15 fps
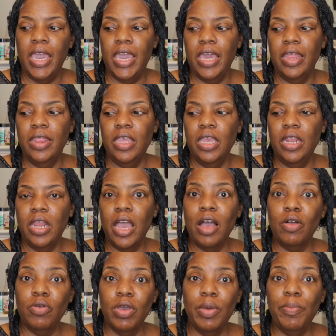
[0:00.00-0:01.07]
And then
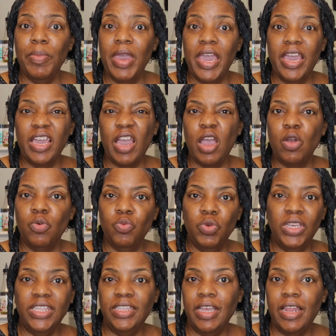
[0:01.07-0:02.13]
I'll come back. I'll
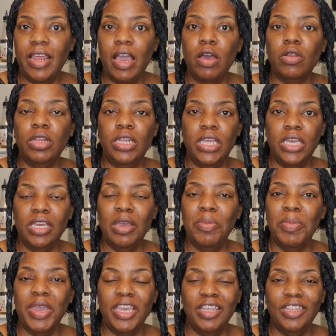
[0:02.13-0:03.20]
rinse that out and then
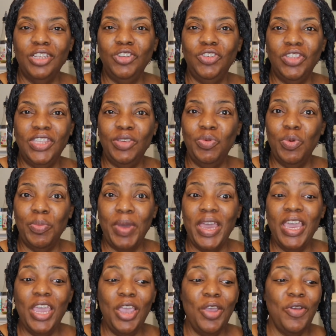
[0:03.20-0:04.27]
come back and let you see what my
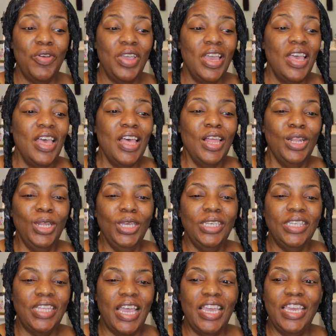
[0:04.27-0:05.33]
hair
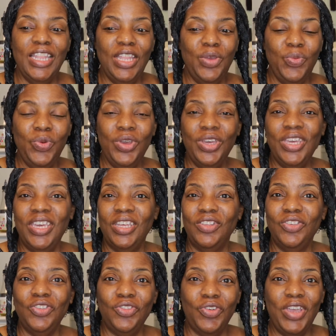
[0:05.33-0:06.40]
looks like and then we'll
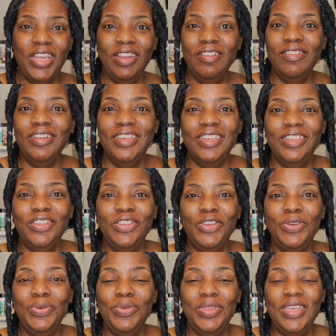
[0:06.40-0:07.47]
get straight on
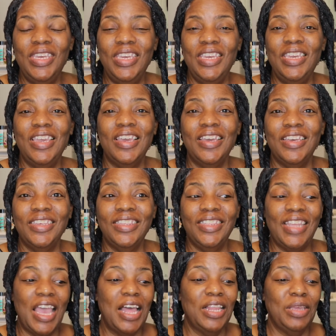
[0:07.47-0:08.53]
into the uh,
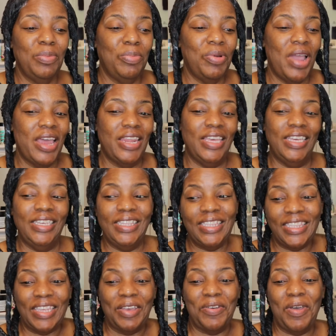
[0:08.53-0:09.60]
styling products.
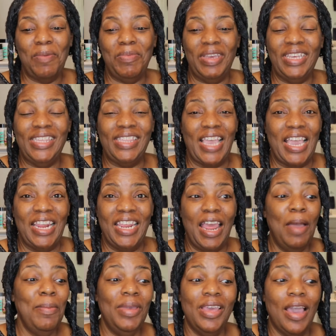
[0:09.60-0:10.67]
So I'm excited.
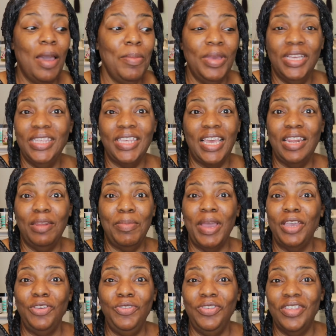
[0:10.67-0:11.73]
I'm, I'm excited
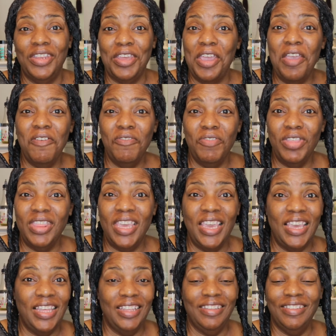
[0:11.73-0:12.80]
about using
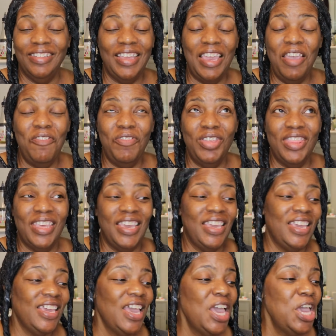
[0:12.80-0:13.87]
everything,
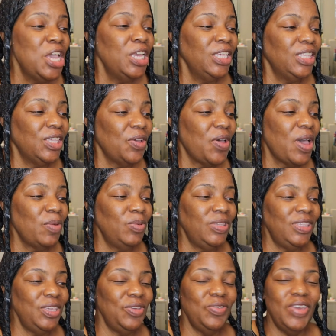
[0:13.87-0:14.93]
everything. So I will
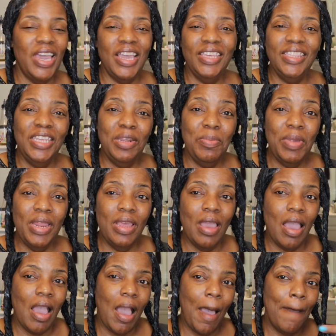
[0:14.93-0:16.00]
see you guys in a
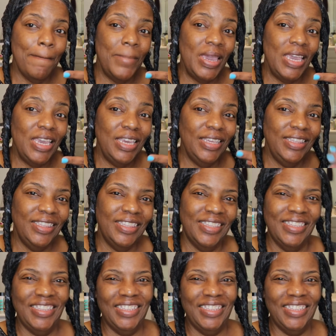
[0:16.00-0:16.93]
minute. Peace.